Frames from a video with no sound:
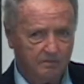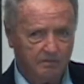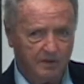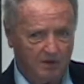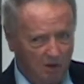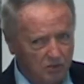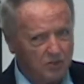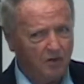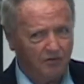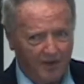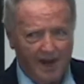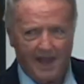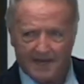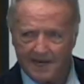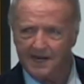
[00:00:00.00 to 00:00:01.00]
But don't you
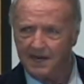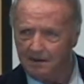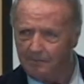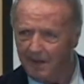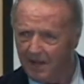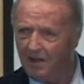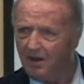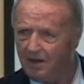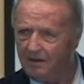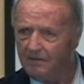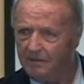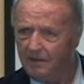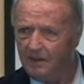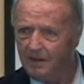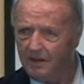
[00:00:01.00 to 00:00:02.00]
feel like I need a male?
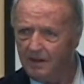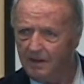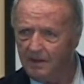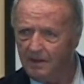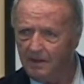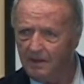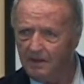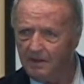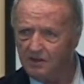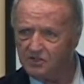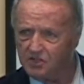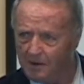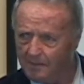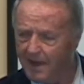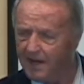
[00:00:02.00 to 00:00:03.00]

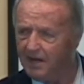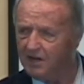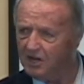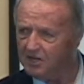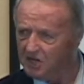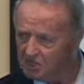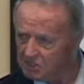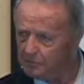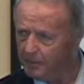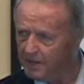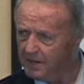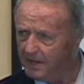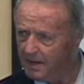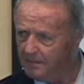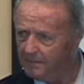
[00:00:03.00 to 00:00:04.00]
Somebody to
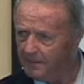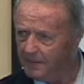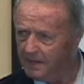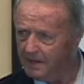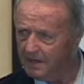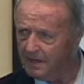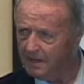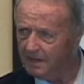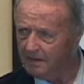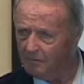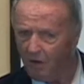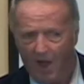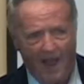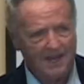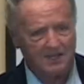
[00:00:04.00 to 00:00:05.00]
discipline them?
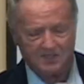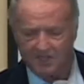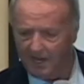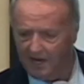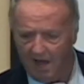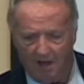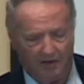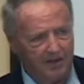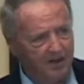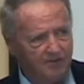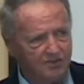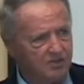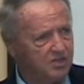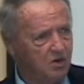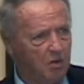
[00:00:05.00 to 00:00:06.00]
Well, I could tell all the
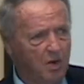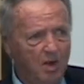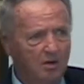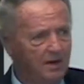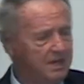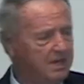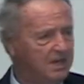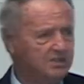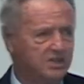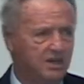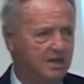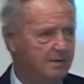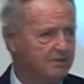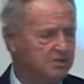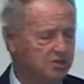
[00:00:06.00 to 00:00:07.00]
difference in the world in the kids
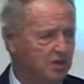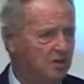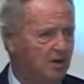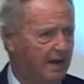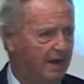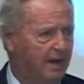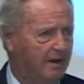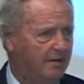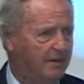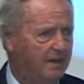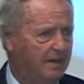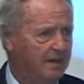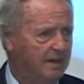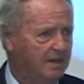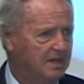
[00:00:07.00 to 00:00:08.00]
that come to school there.
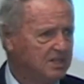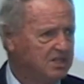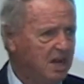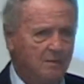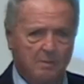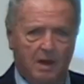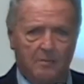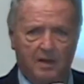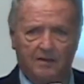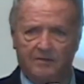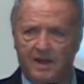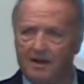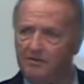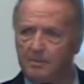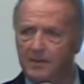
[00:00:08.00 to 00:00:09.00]
Some of them
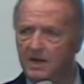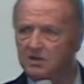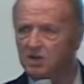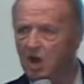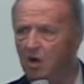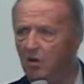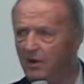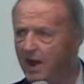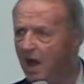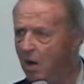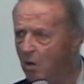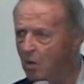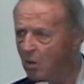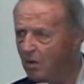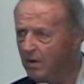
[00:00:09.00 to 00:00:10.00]
have never been told
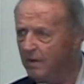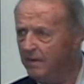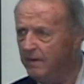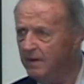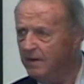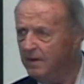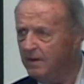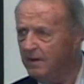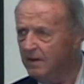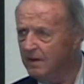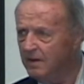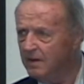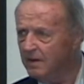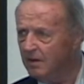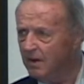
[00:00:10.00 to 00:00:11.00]
no,
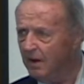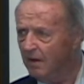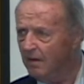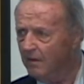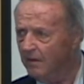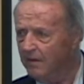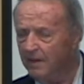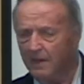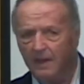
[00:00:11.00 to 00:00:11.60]
you know.